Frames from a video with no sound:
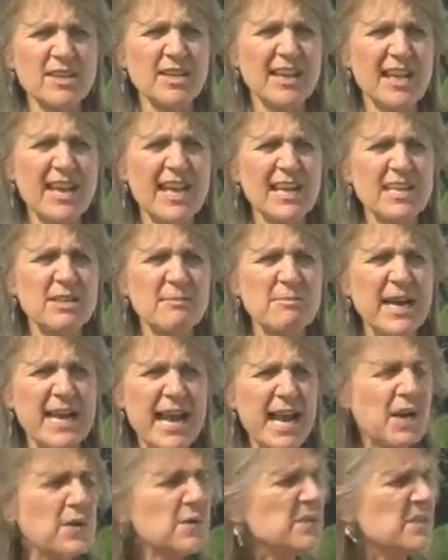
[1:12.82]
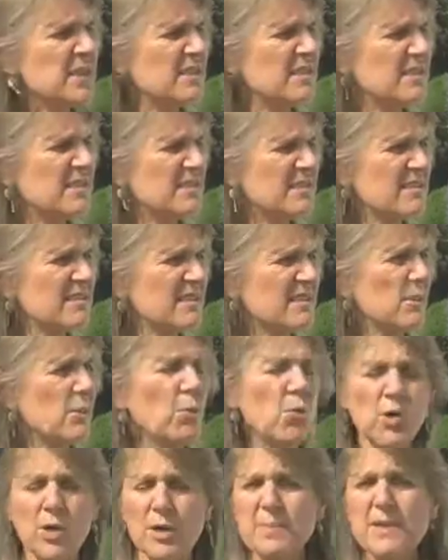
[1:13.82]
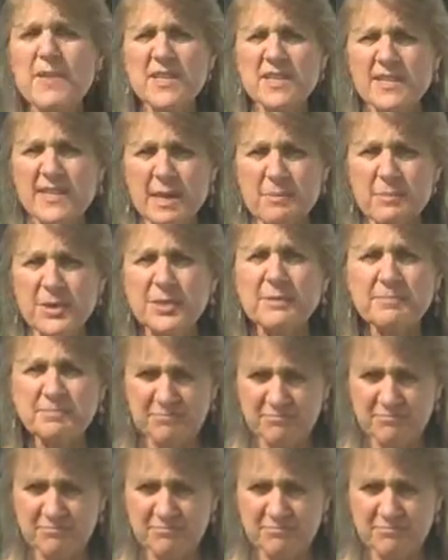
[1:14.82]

And my house is warm in the summer,